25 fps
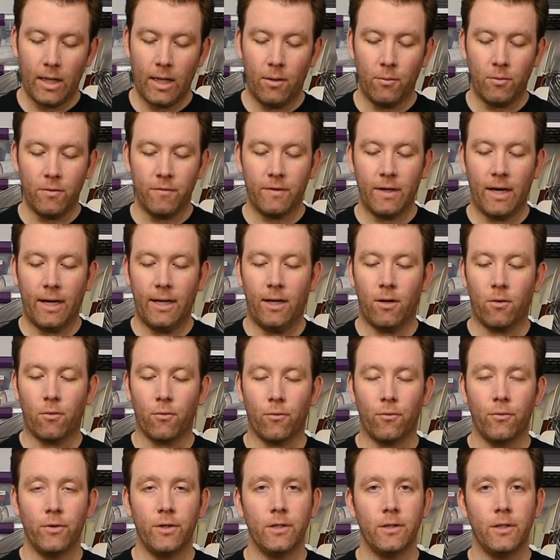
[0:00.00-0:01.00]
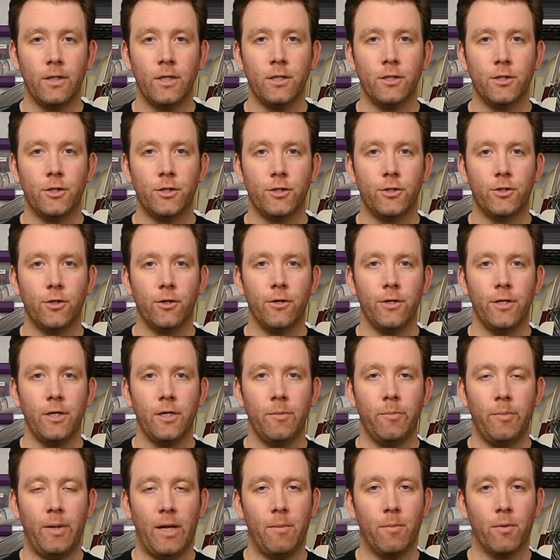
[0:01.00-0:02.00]
And we've got a really
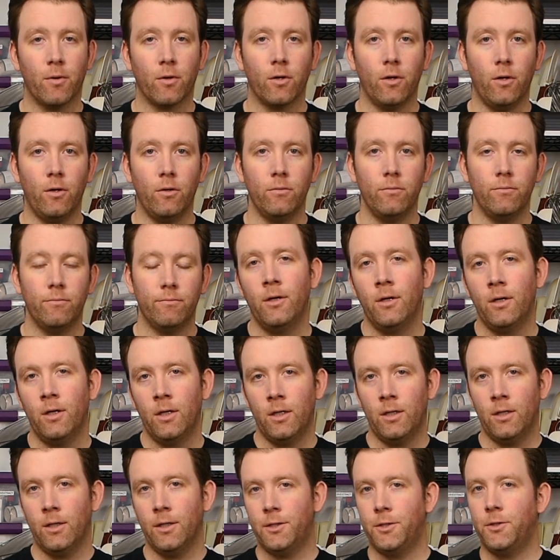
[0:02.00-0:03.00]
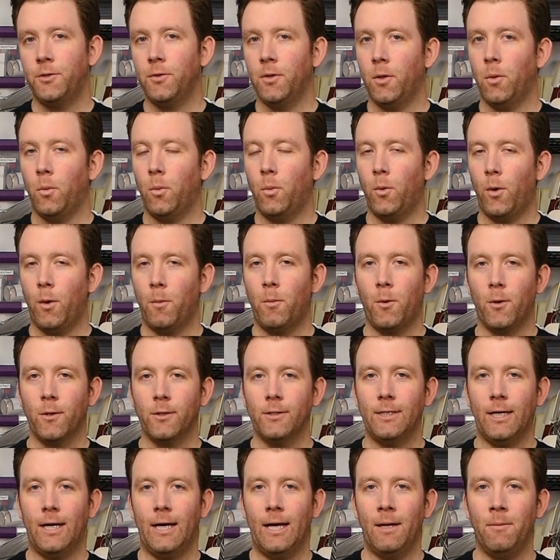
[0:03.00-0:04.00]
sturdy paper cone. Let's do it one more
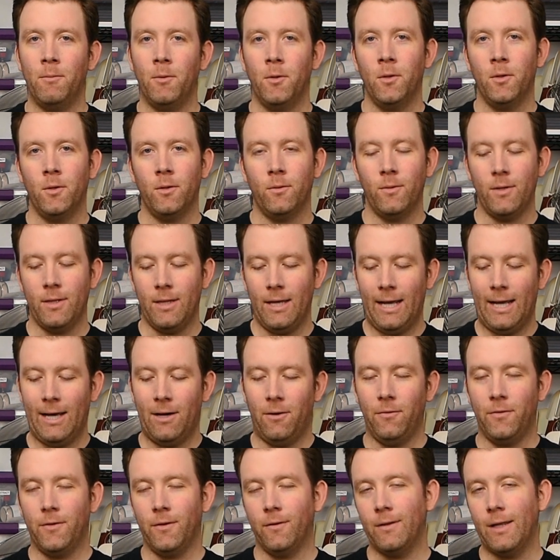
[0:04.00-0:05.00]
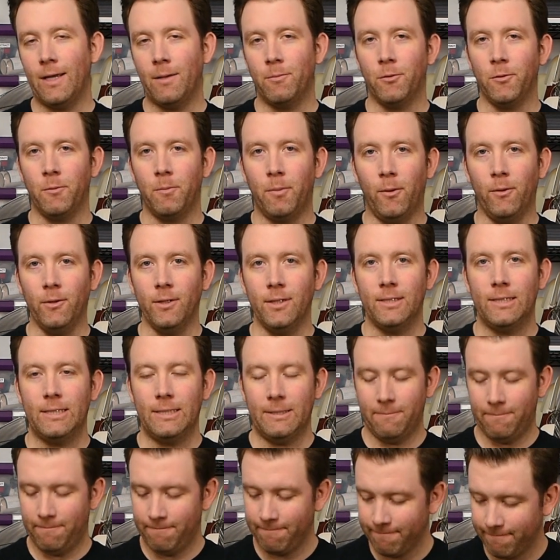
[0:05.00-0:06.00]
time without the labeled
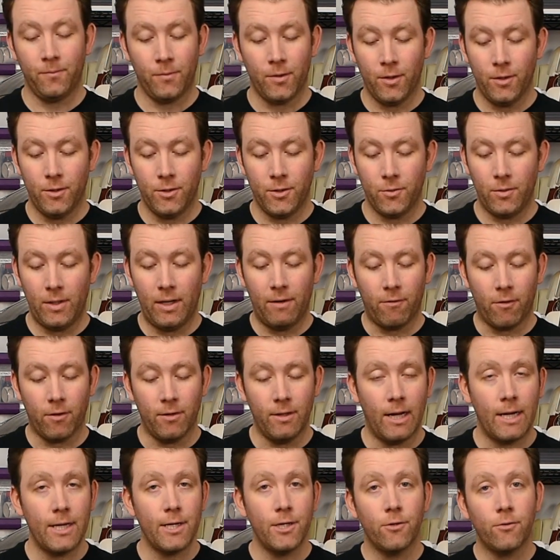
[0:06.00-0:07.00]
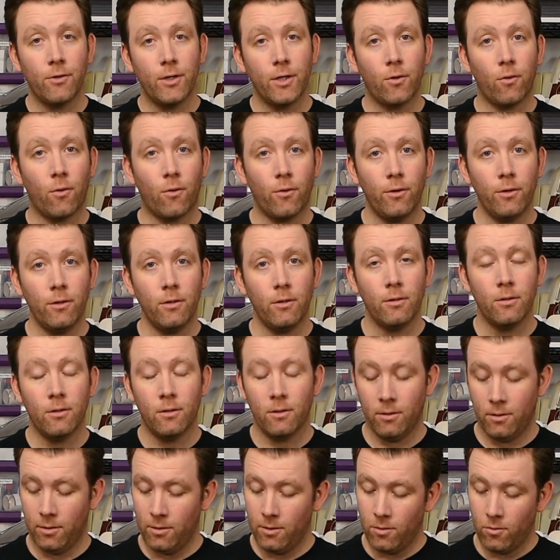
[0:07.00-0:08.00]
points. So we have our 90-degree corner,
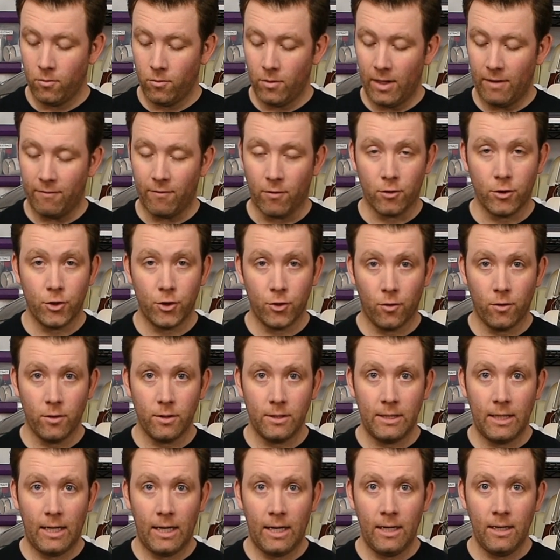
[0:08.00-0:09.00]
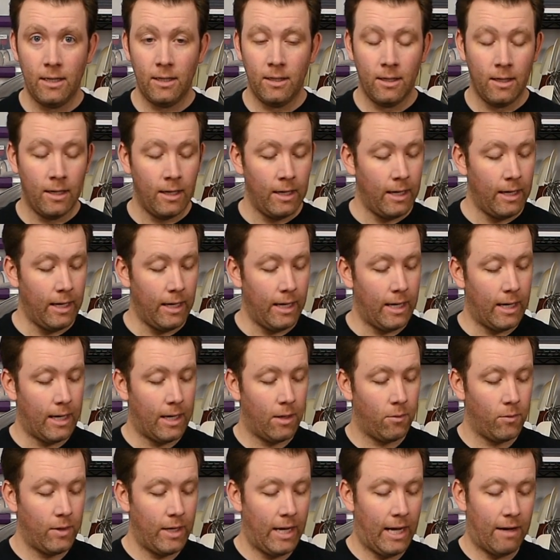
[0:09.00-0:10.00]
we have our short side,
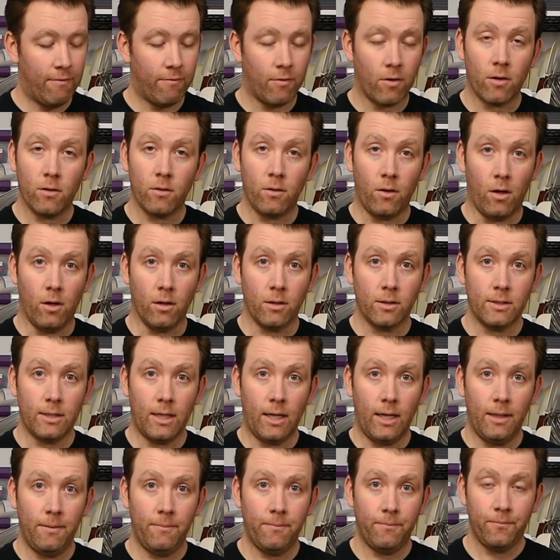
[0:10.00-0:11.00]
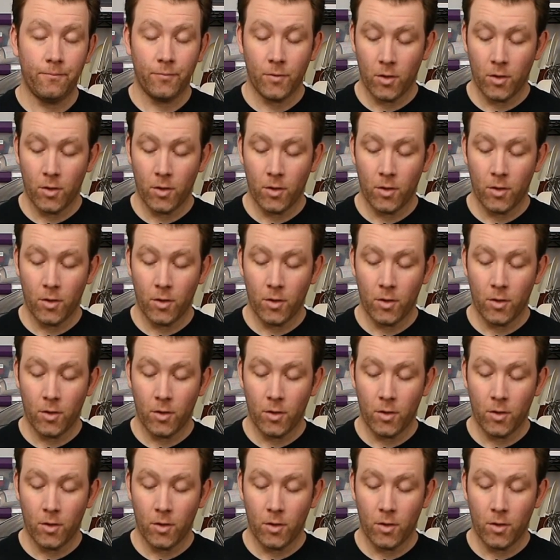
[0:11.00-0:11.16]
and we have our long side.